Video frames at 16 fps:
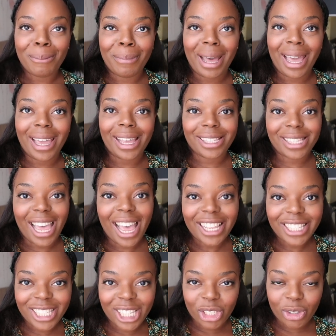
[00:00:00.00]
by a
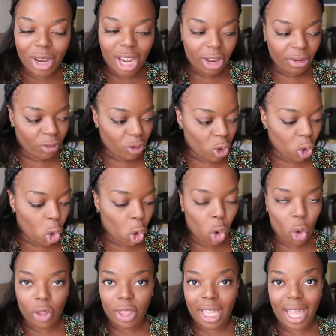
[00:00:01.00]
taxi driver
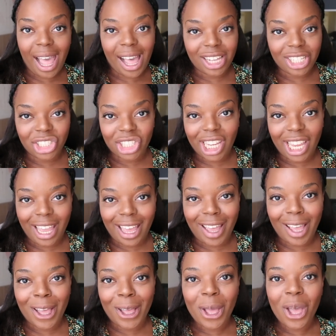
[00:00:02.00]
or the
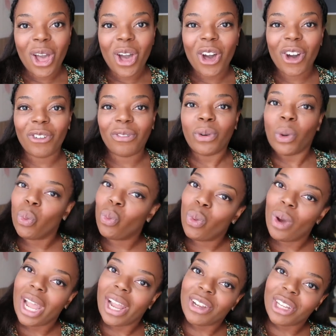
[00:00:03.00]
cashier of
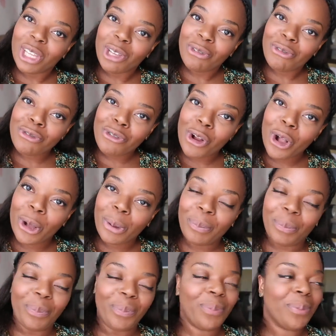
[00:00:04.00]
where are you
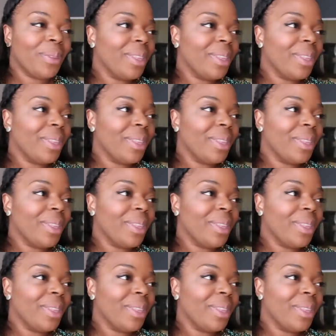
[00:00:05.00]
from,